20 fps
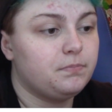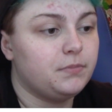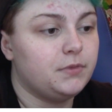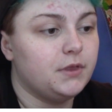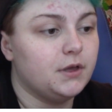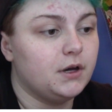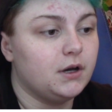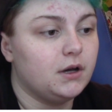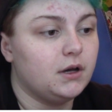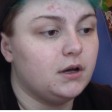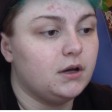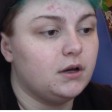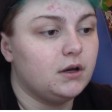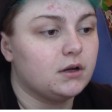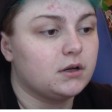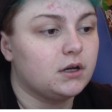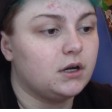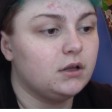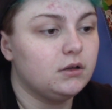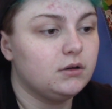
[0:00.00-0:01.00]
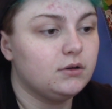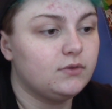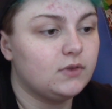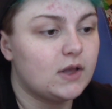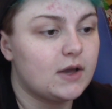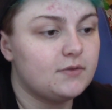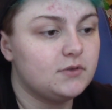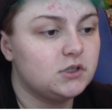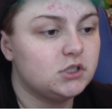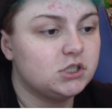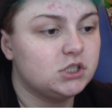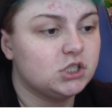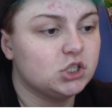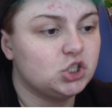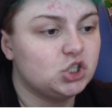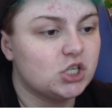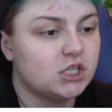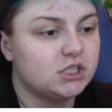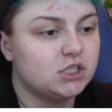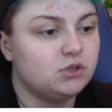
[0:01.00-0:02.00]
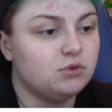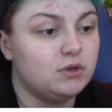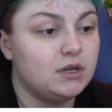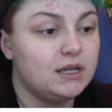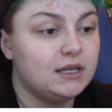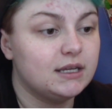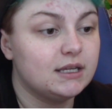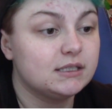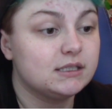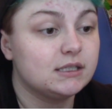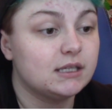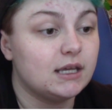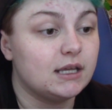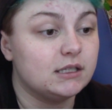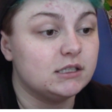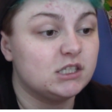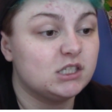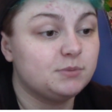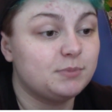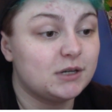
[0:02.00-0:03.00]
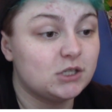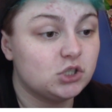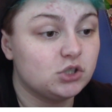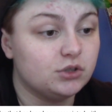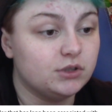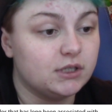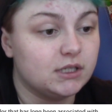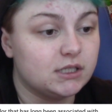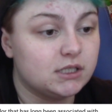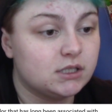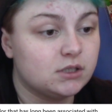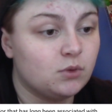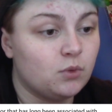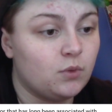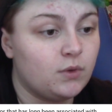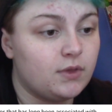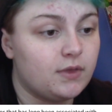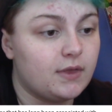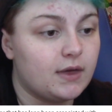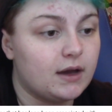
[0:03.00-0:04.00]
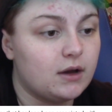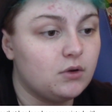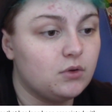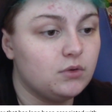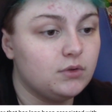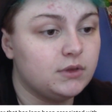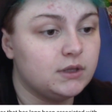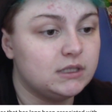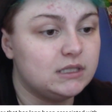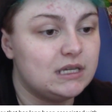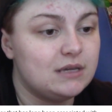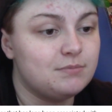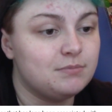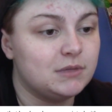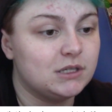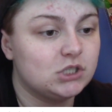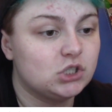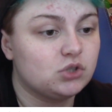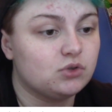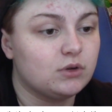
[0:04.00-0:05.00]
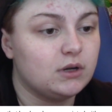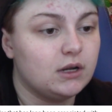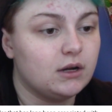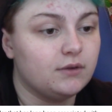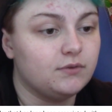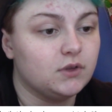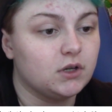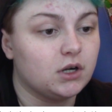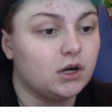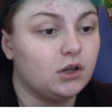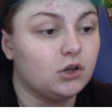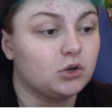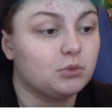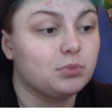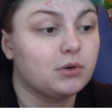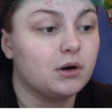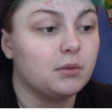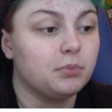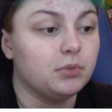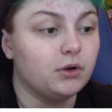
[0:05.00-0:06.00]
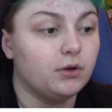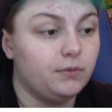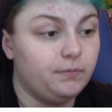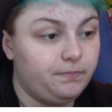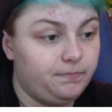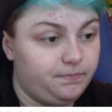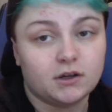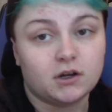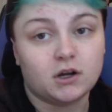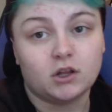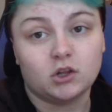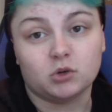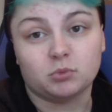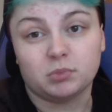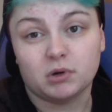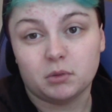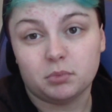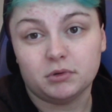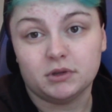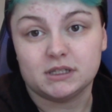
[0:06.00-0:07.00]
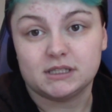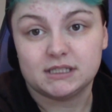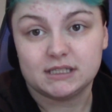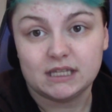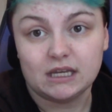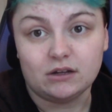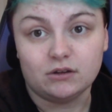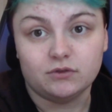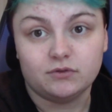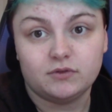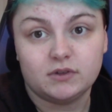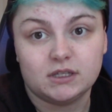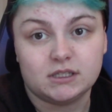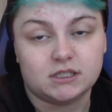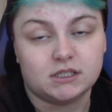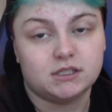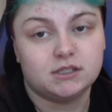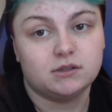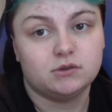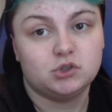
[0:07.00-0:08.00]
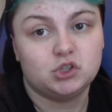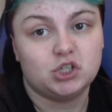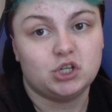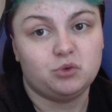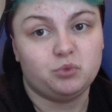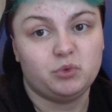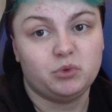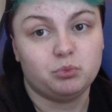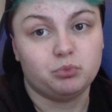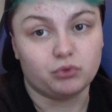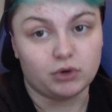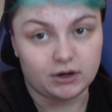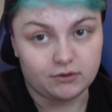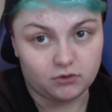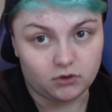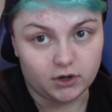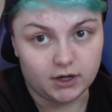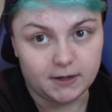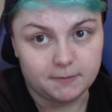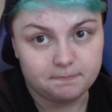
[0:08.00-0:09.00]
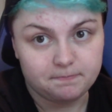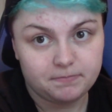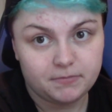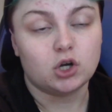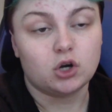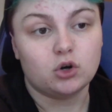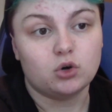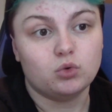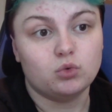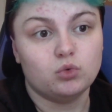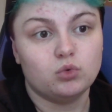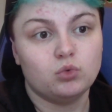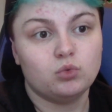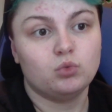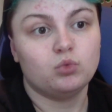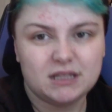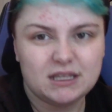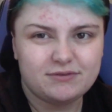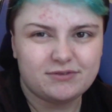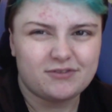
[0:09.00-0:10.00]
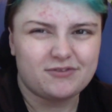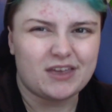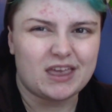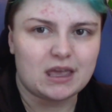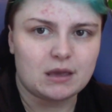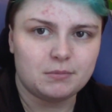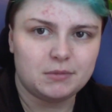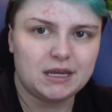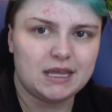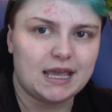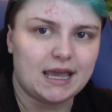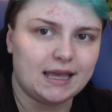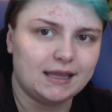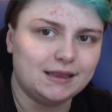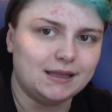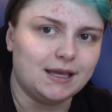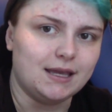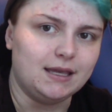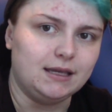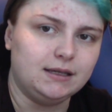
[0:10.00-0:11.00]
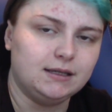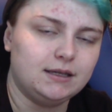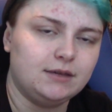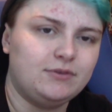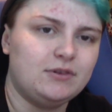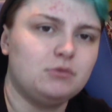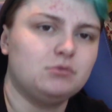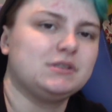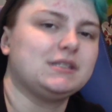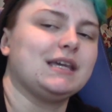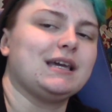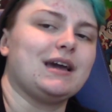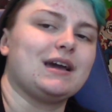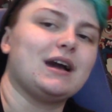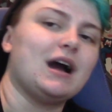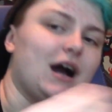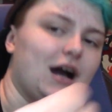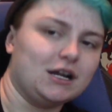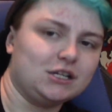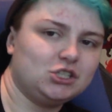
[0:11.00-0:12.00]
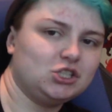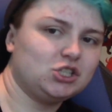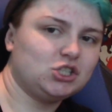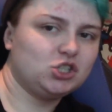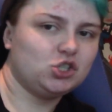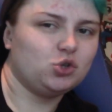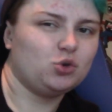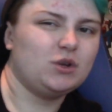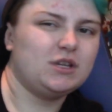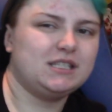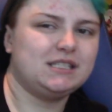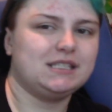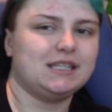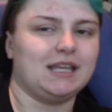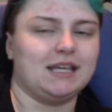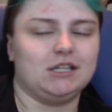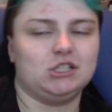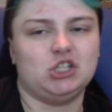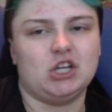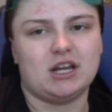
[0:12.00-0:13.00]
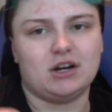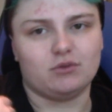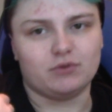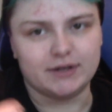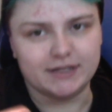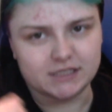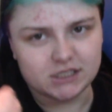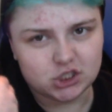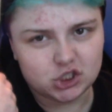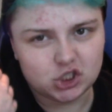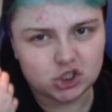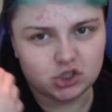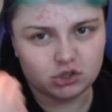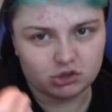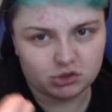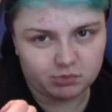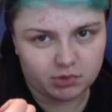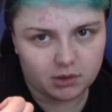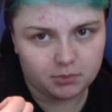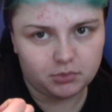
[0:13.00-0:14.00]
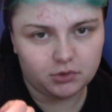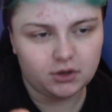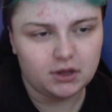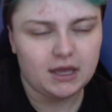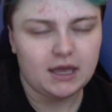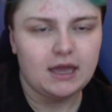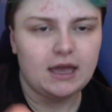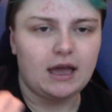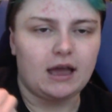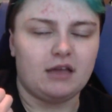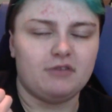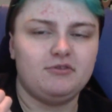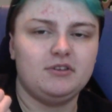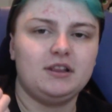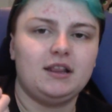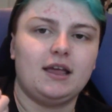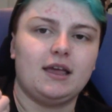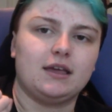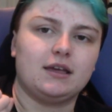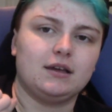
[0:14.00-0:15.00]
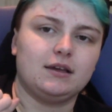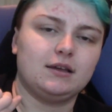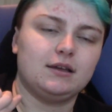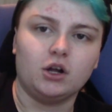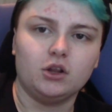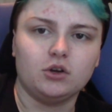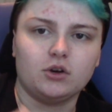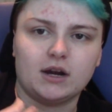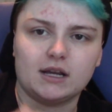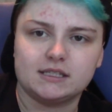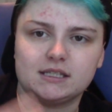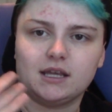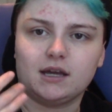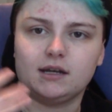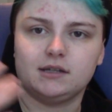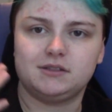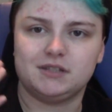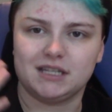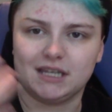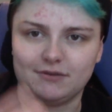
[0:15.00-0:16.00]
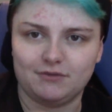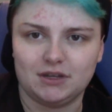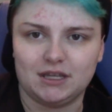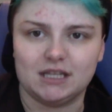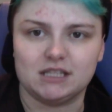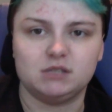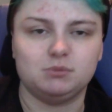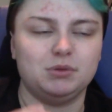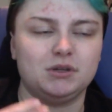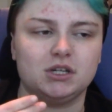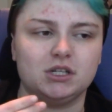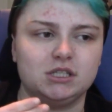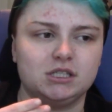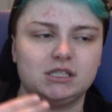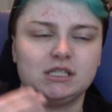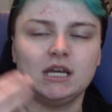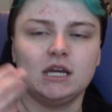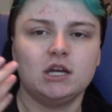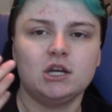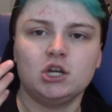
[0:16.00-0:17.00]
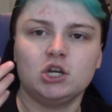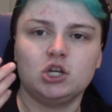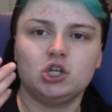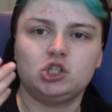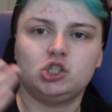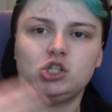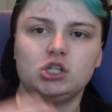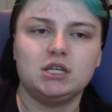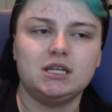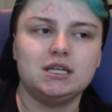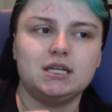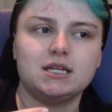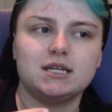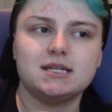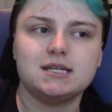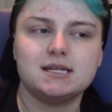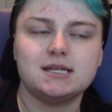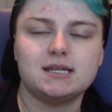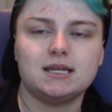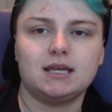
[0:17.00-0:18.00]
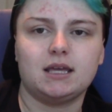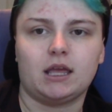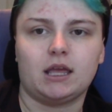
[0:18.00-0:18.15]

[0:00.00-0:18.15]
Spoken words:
The color of lavender suggests uniqueness and specialness without the deep mystery of the color purple. And the color purple itself is associated with bravery. So I believe if Amity had if it was like a conscious choice, like she had a reason she chose purple, I feel like the color has a lot of significance because she,